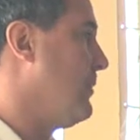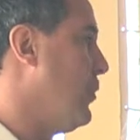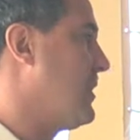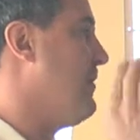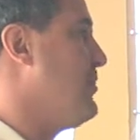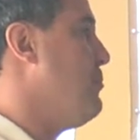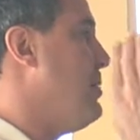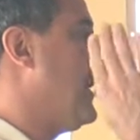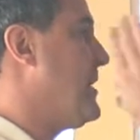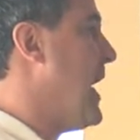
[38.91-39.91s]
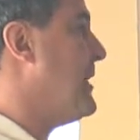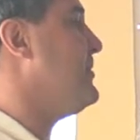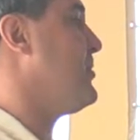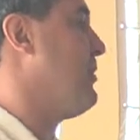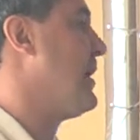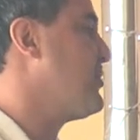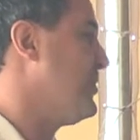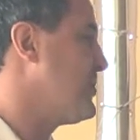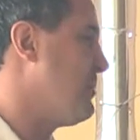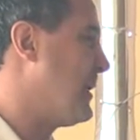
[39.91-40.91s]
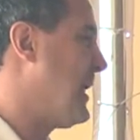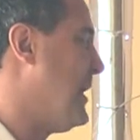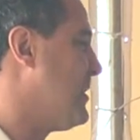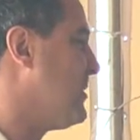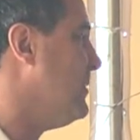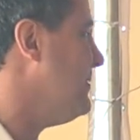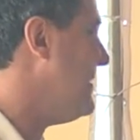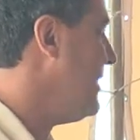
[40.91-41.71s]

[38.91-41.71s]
will give you big guiding directions. The mechanical,